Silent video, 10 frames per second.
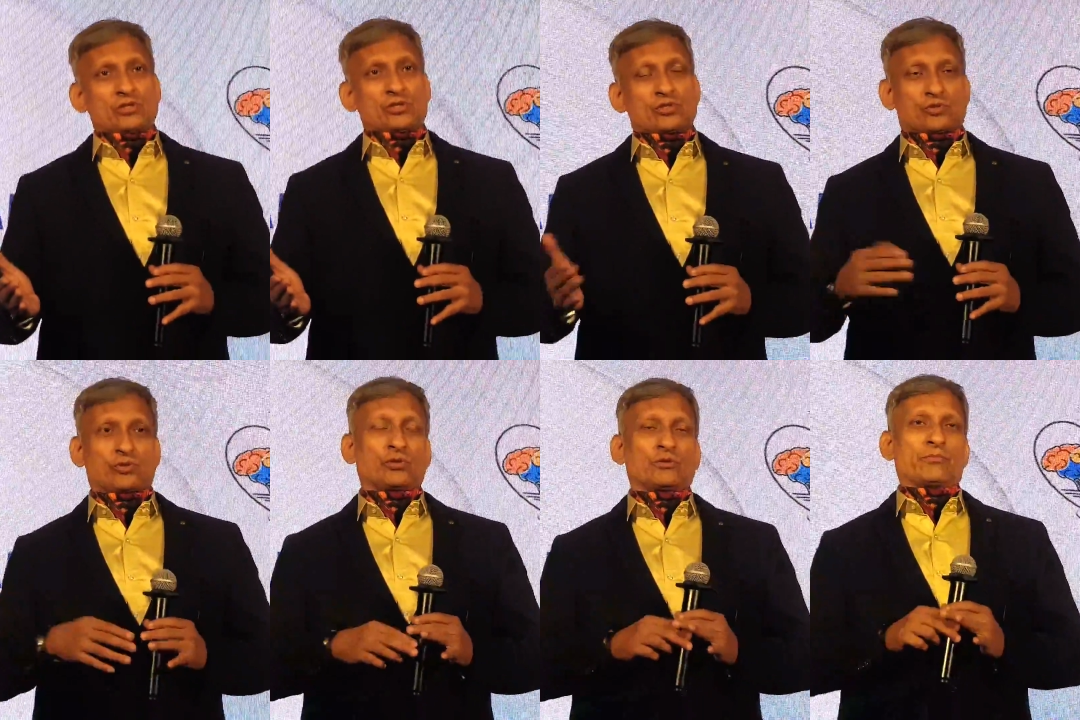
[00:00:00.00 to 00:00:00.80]

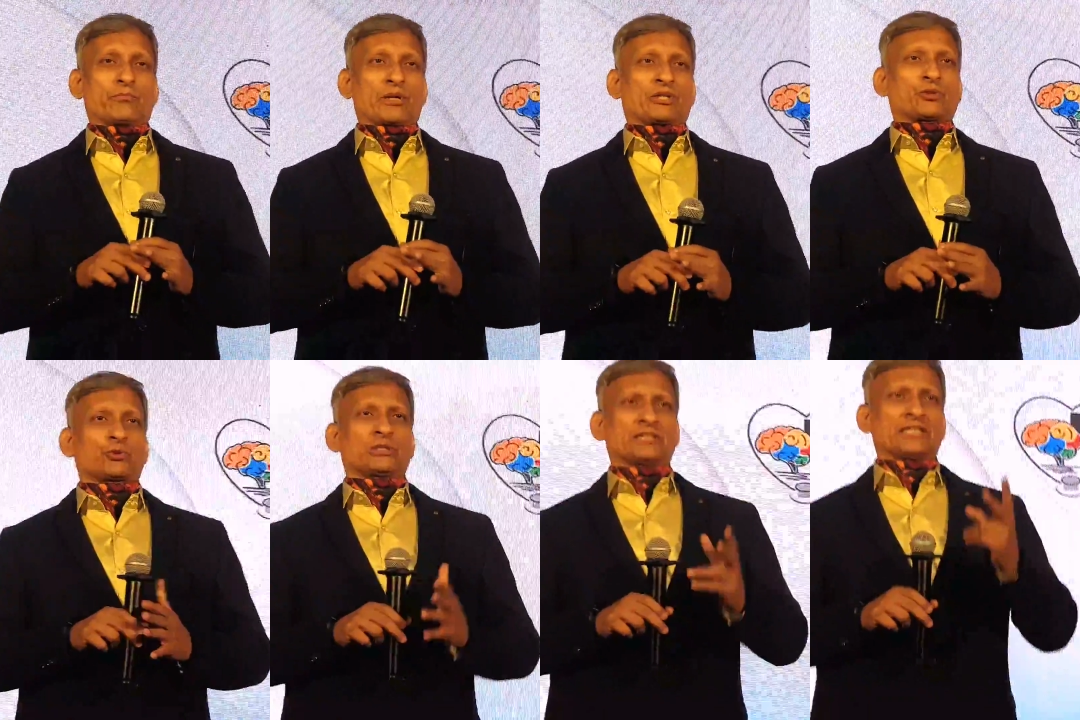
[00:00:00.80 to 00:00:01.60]
So make
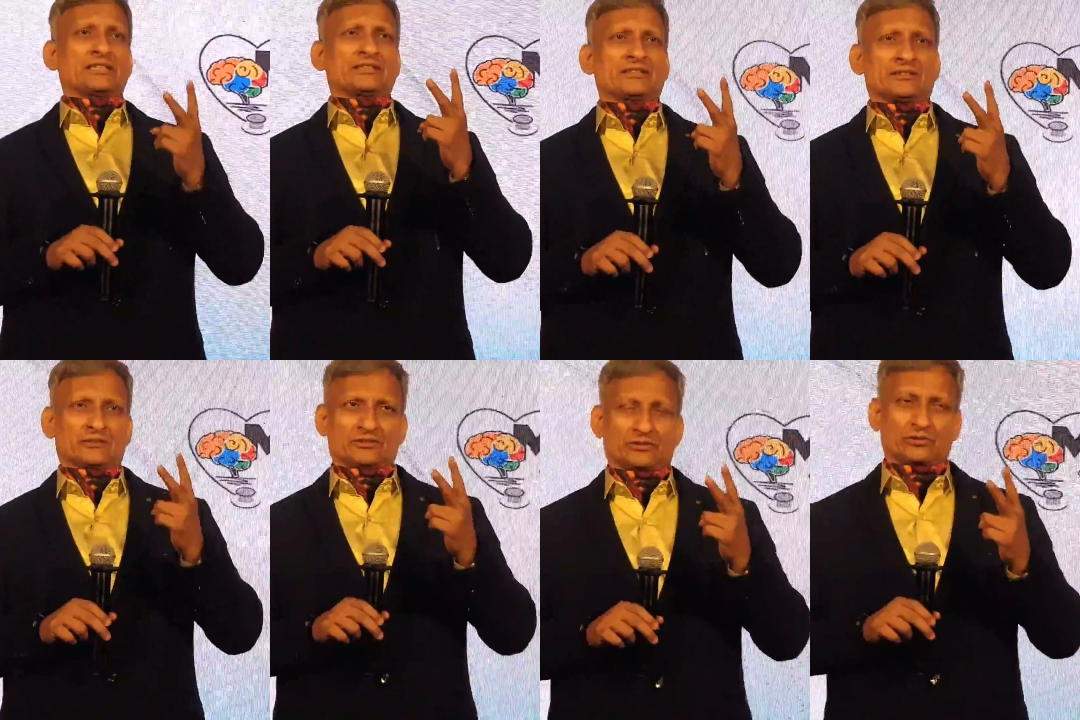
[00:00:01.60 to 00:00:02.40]
sure that
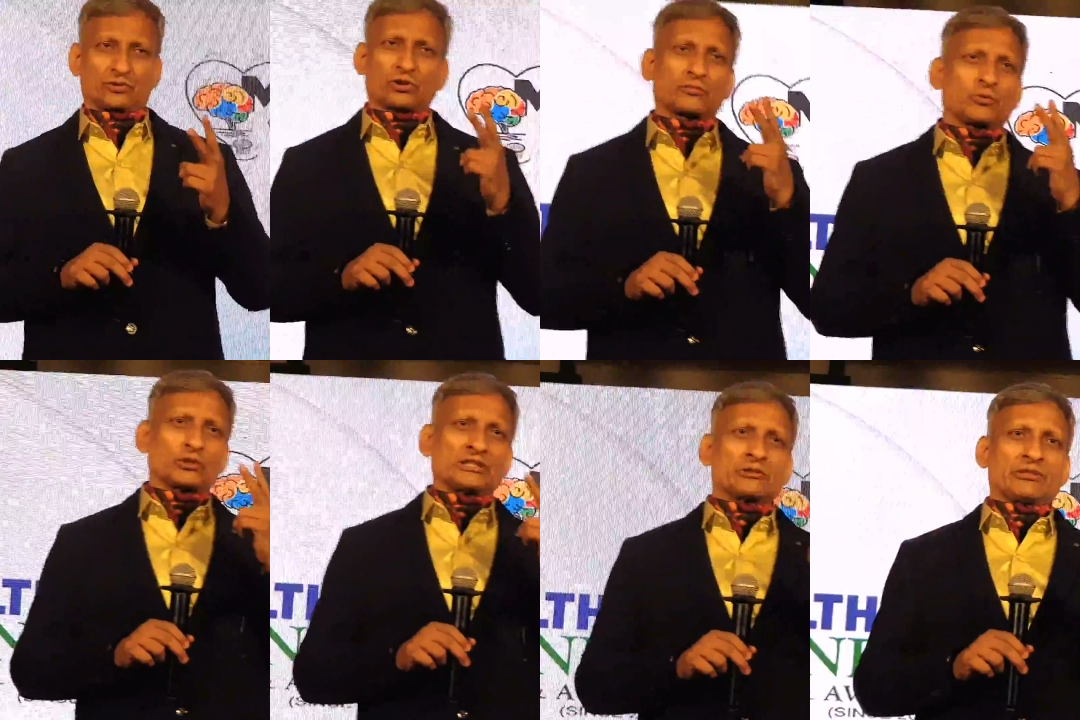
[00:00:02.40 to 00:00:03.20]
not more
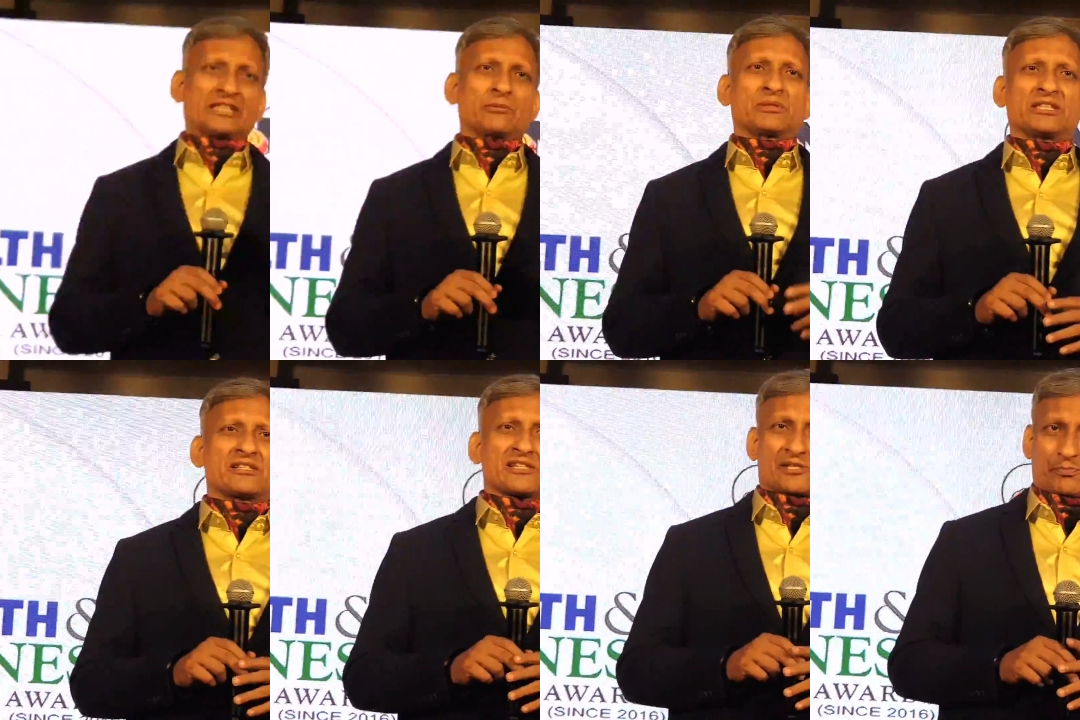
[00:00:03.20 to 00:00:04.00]
than 20 minutes
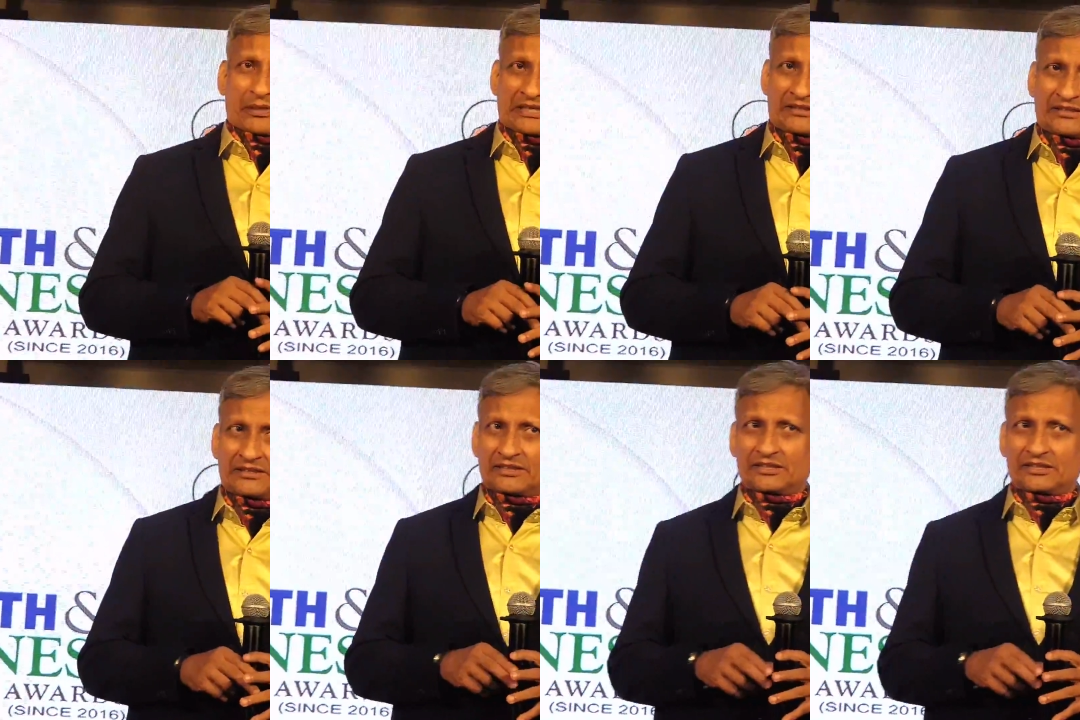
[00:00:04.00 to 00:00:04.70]
is spent